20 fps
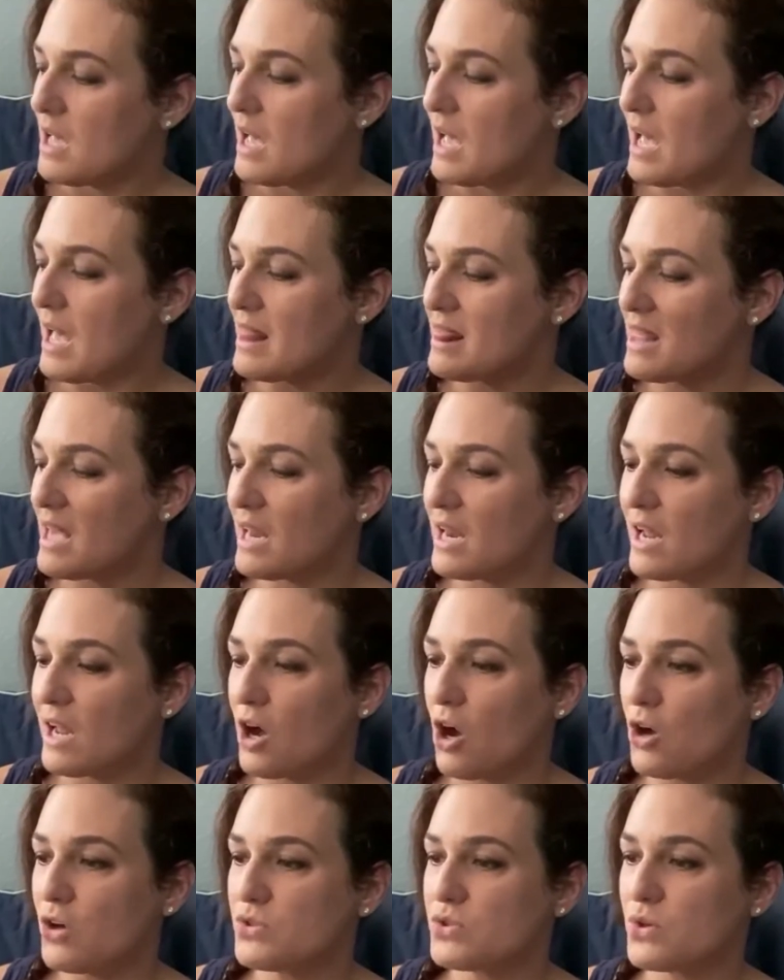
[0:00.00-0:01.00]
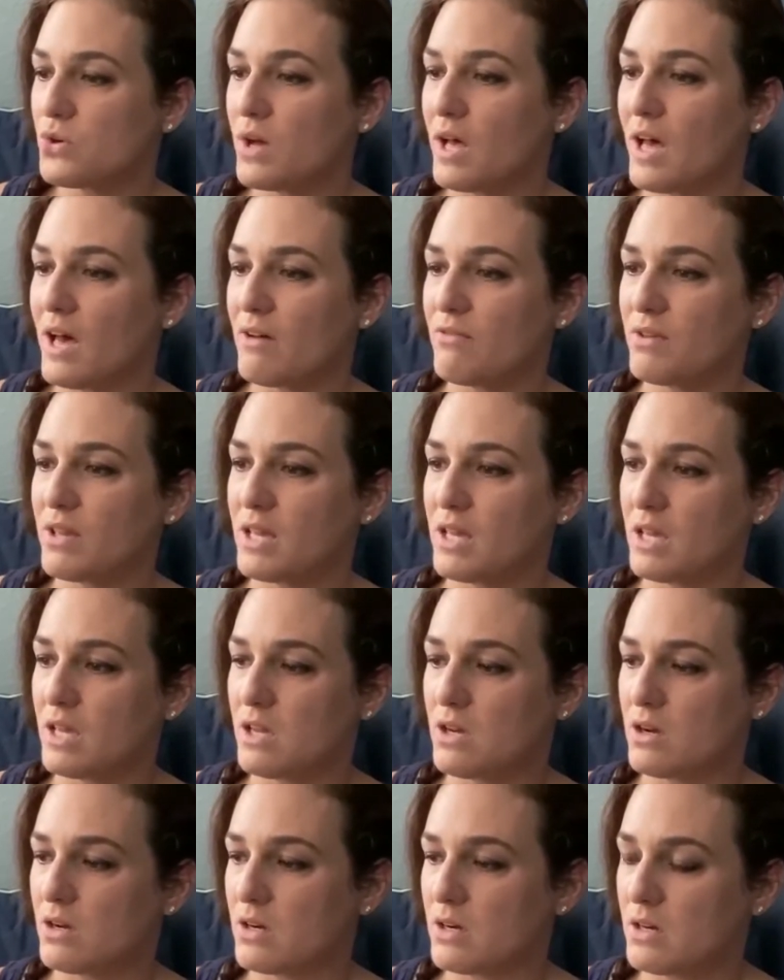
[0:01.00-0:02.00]
And then I also have
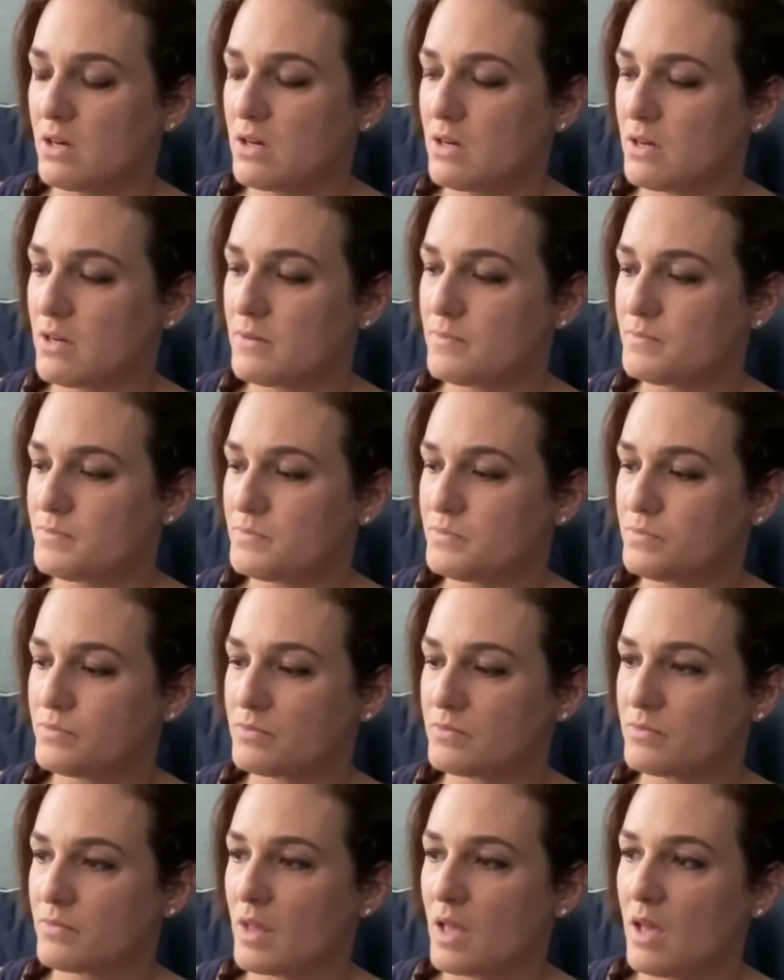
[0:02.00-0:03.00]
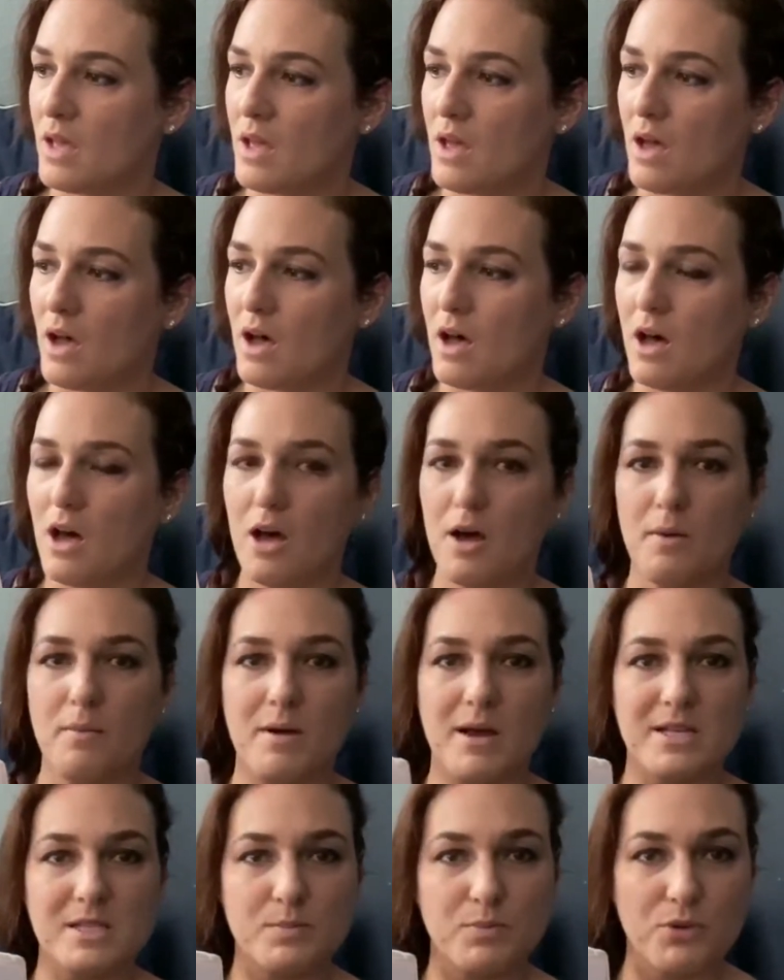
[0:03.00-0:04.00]
here
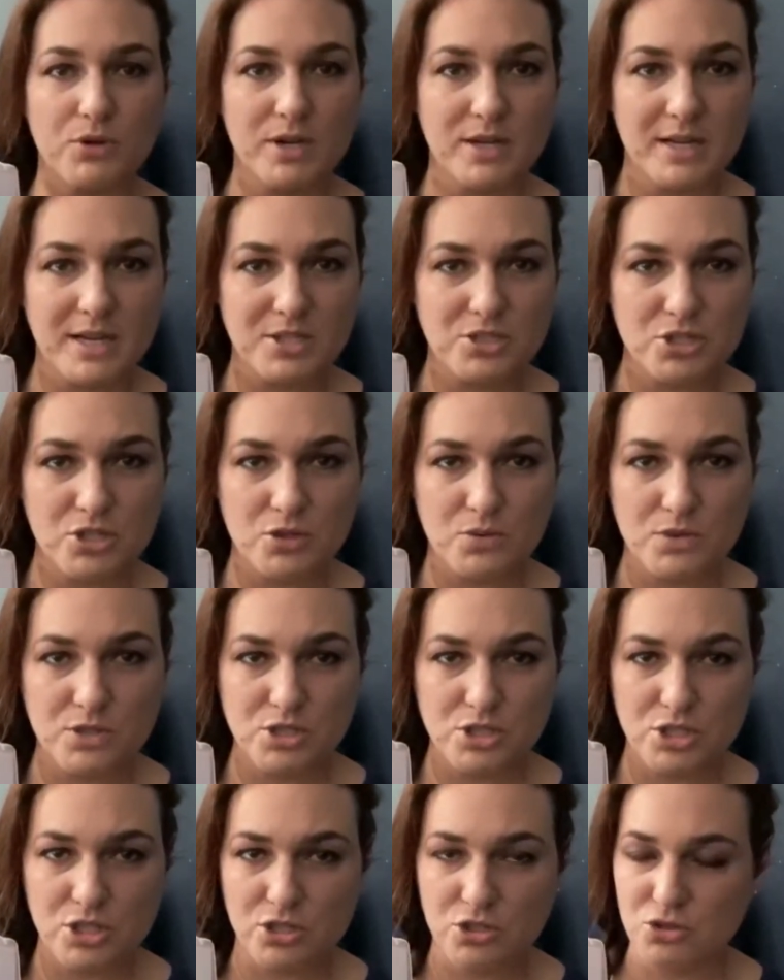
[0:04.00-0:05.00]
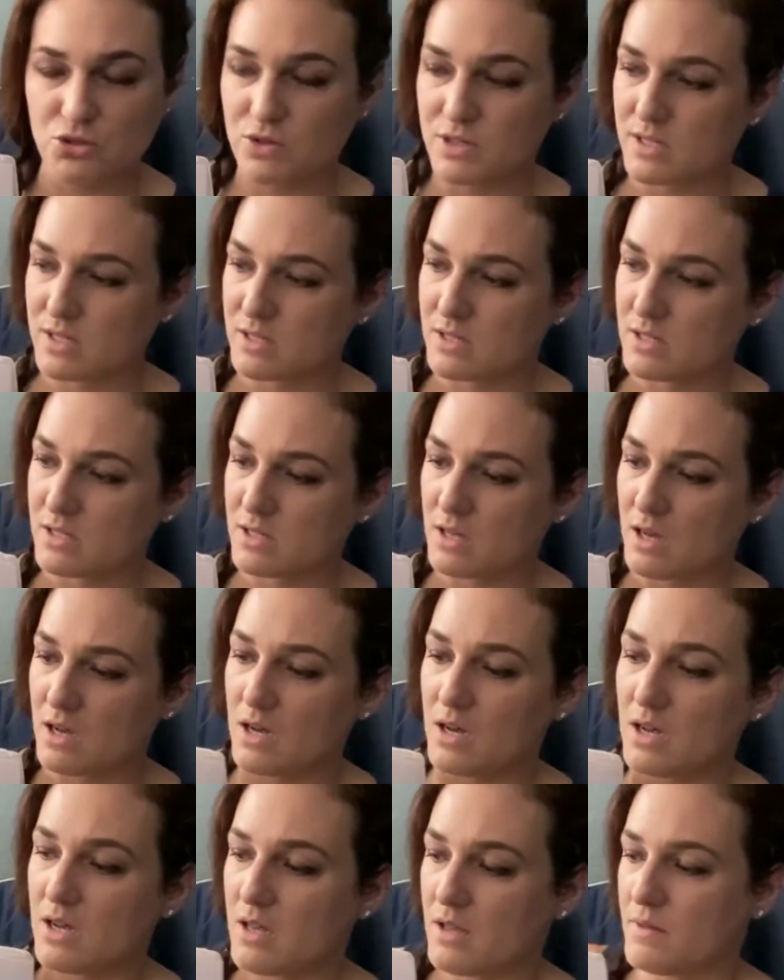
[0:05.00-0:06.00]
Exploring Nature with Children's
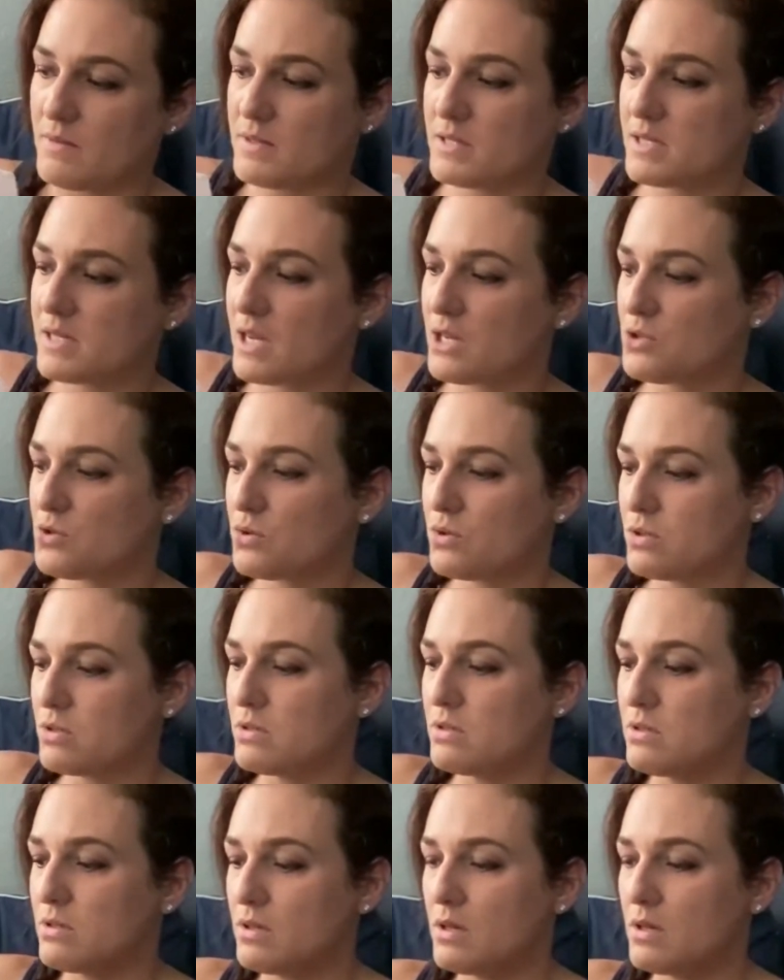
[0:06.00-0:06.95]
schedule.